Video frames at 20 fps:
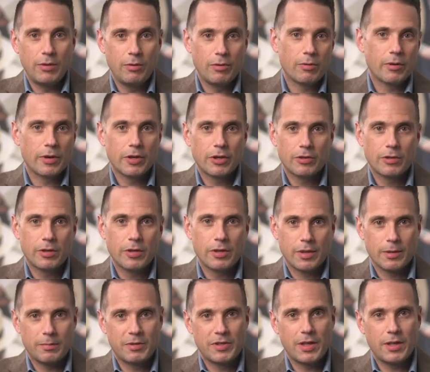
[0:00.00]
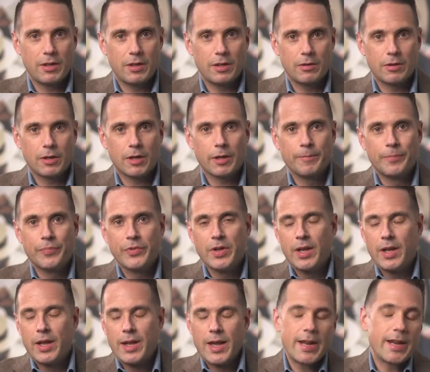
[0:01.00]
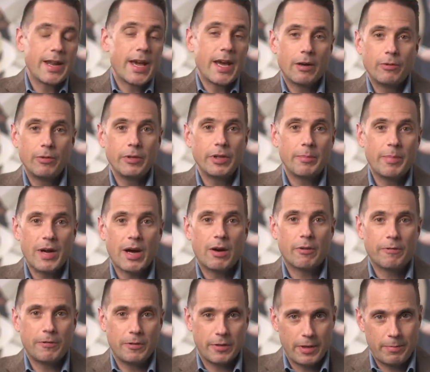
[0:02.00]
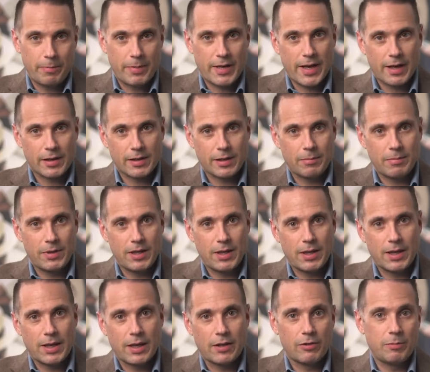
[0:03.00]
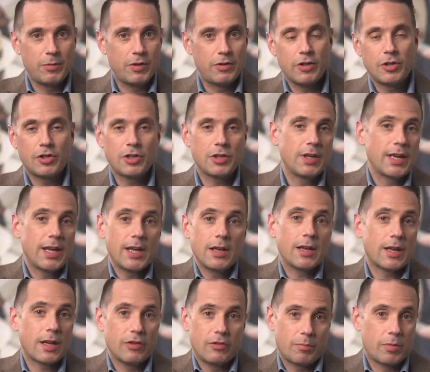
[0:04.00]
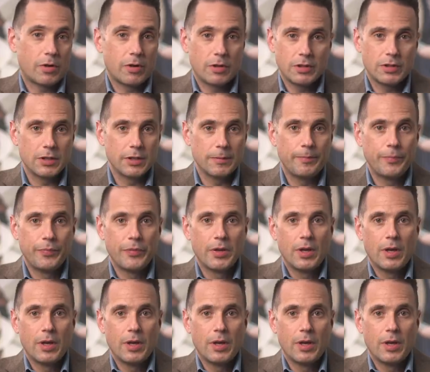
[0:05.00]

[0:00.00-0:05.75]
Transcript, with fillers: Youth Orchestra in upstate New York, and it had a really powerful impact on me as a musician and as a person.